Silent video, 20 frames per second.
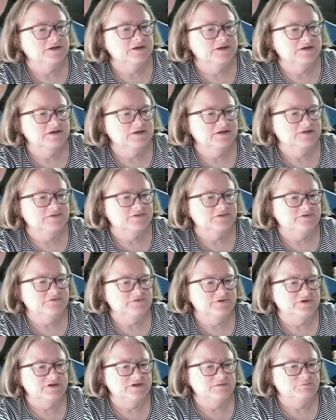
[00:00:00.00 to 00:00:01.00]
and
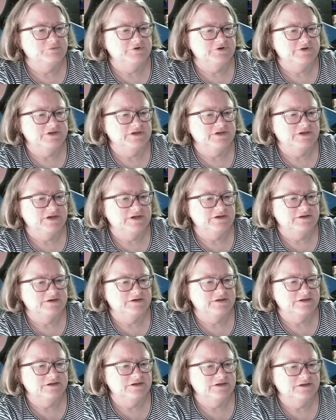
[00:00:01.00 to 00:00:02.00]
3D Printing
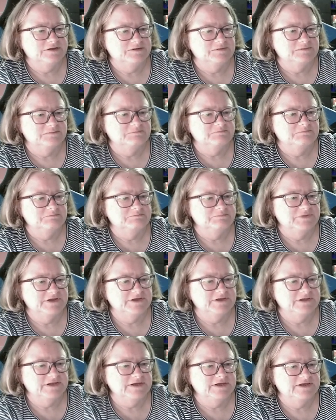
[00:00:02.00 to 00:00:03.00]
Canada
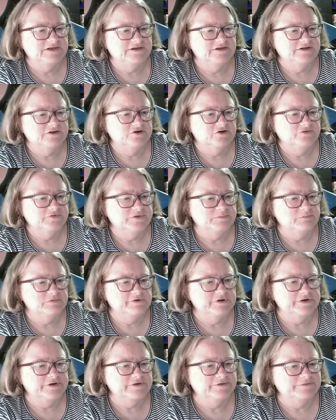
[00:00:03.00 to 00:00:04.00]
PLA Coffee
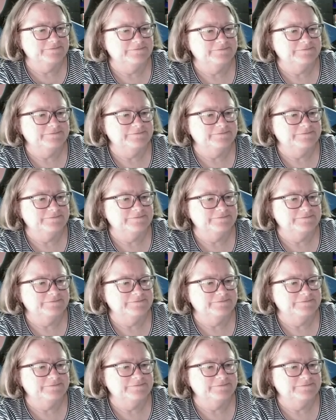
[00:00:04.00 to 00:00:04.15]
Brown